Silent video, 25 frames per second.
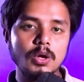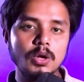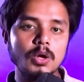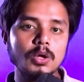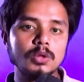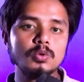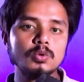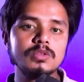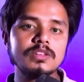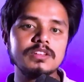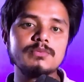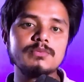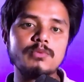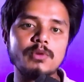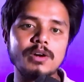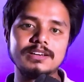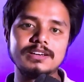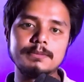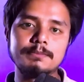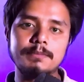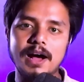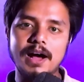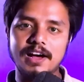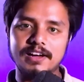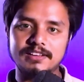
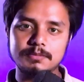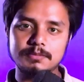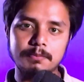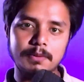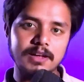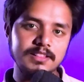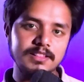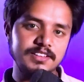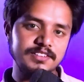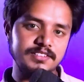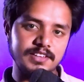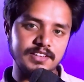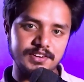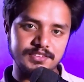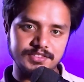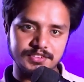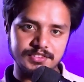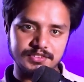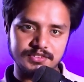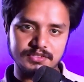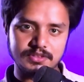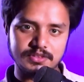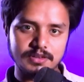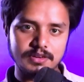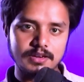$2,400 monthly
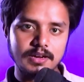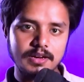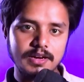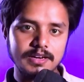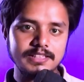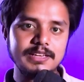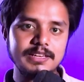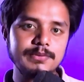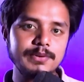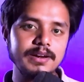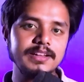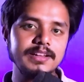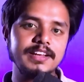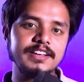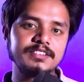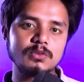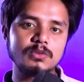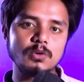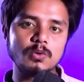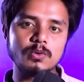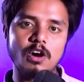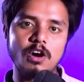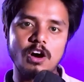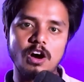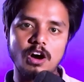searches, differently
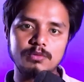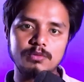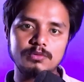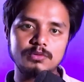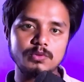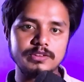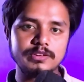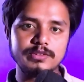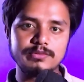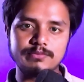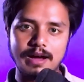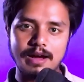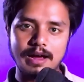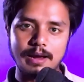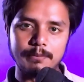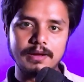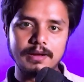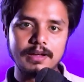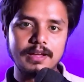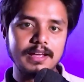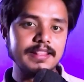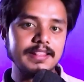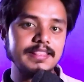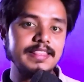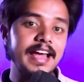score of 25.
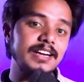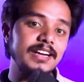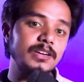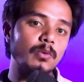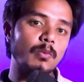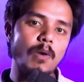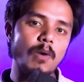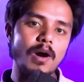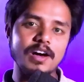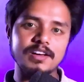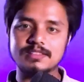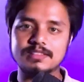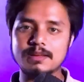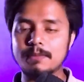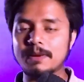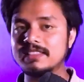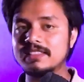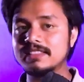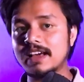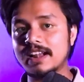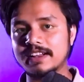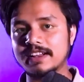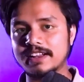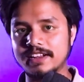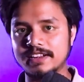That was my
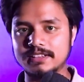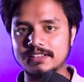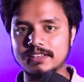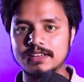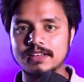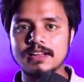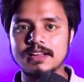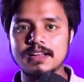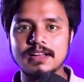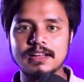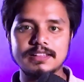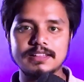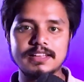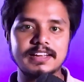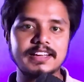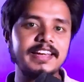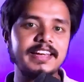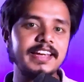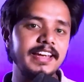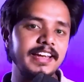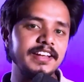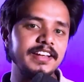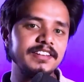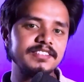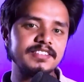target. The
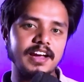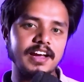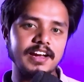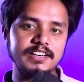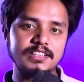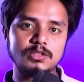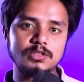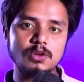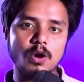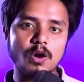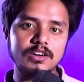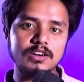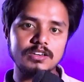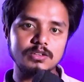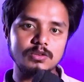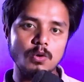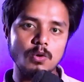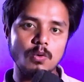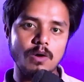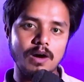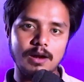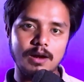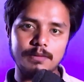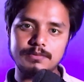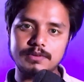key insight: don't go
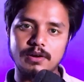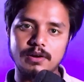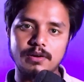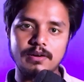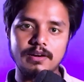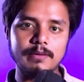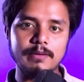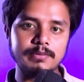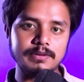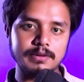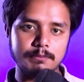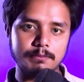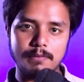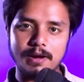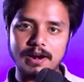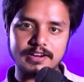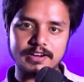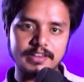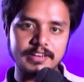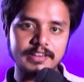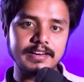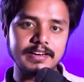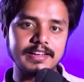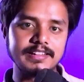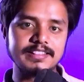after affiliate
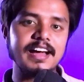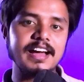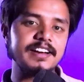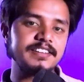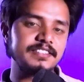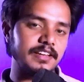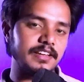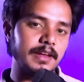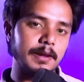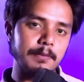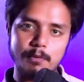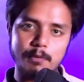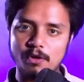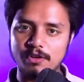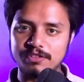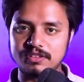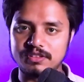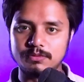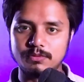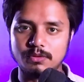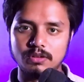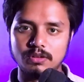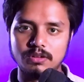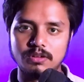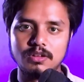marketing, that's
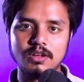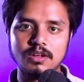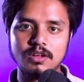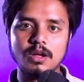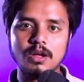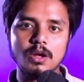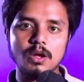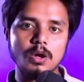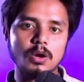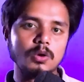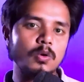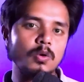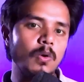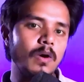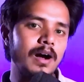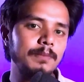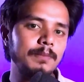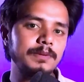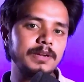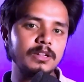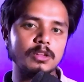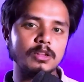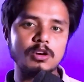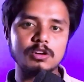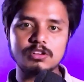impossible. Go
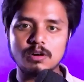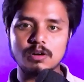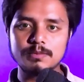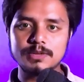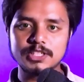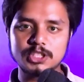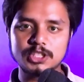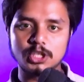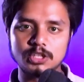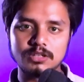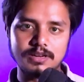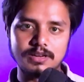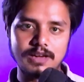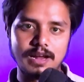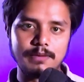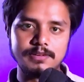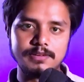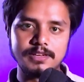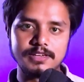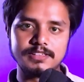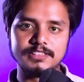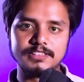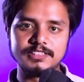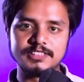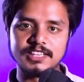after low competition
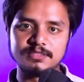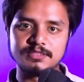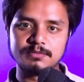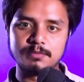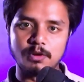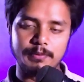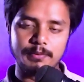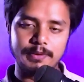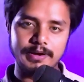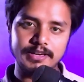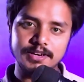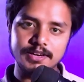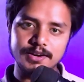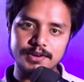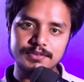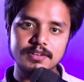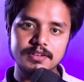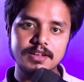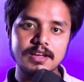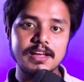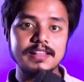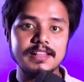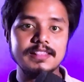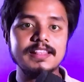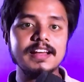affiliate niches for
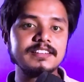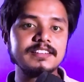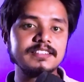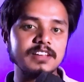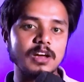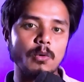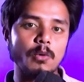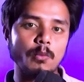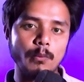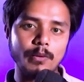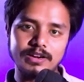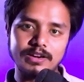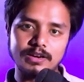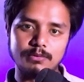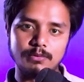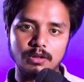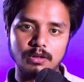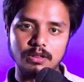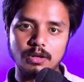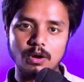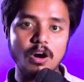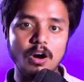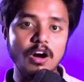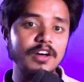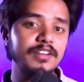beginners, that's winnable.
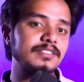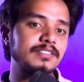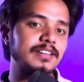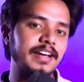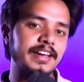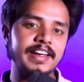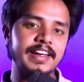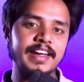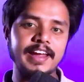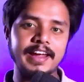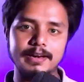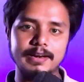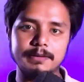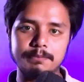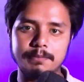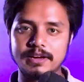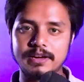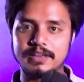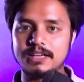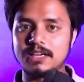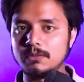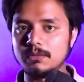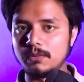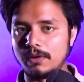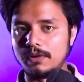Once I hit my
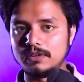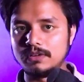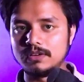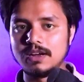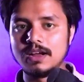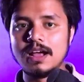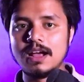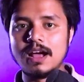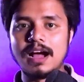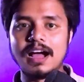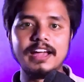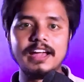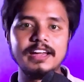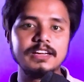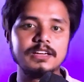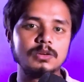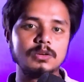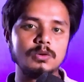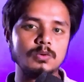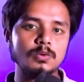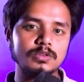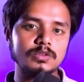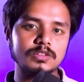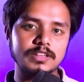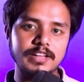keyword, I
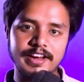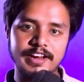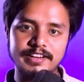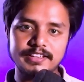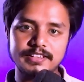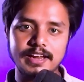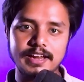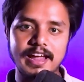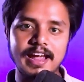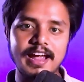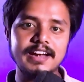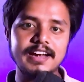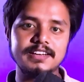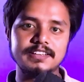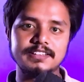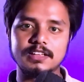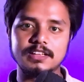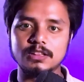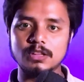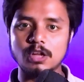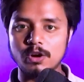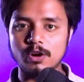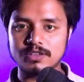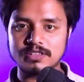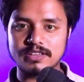got late and
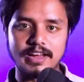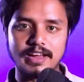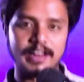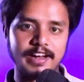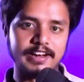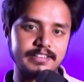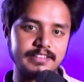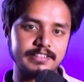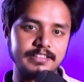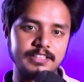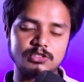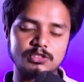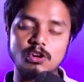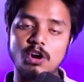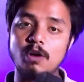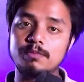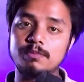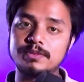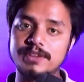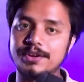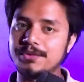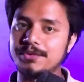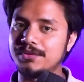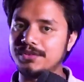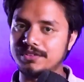looked at the top
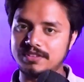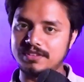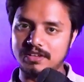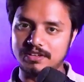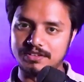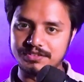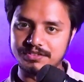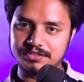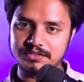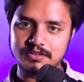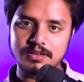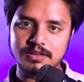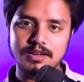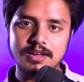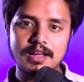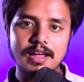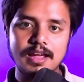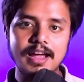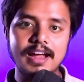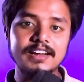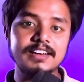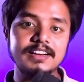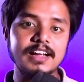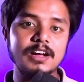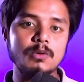10 results.
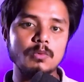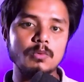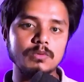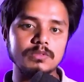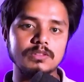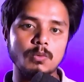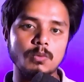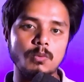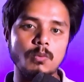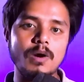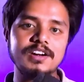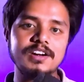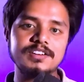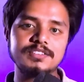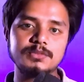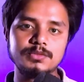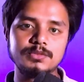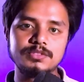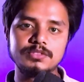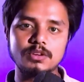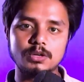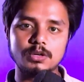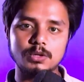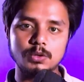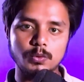And words is
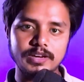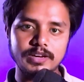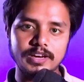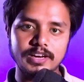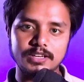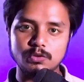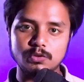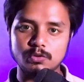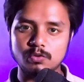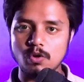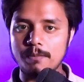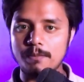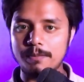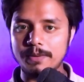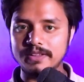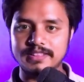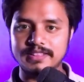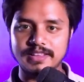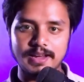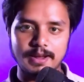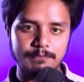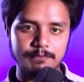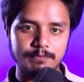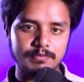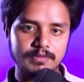not looking to copy
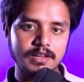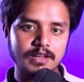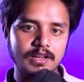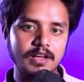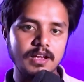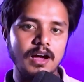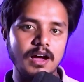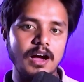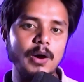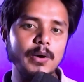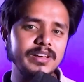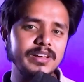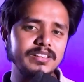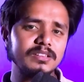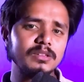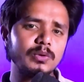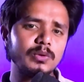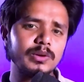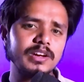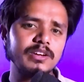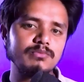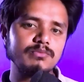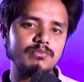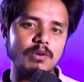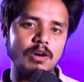them. I was
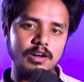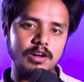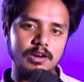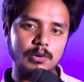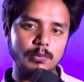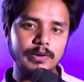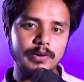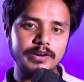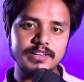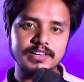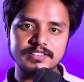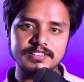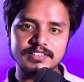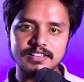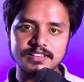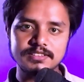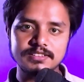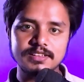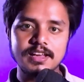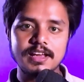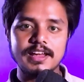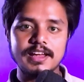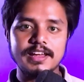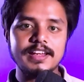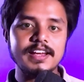looking for
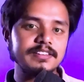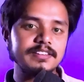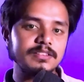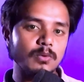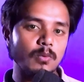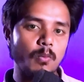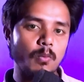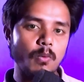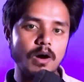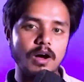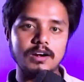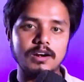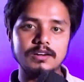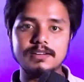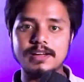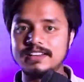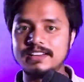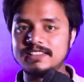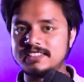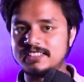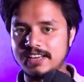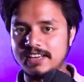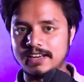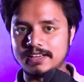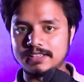weaknesses. Here's what I
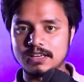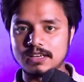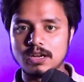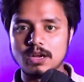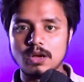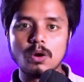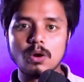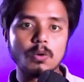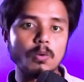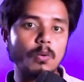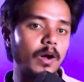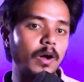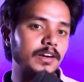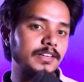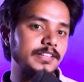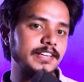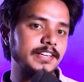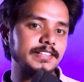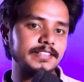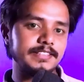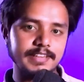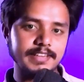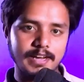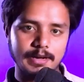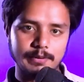checked.
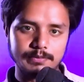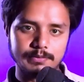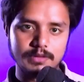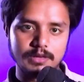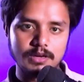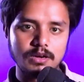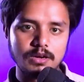Content depth.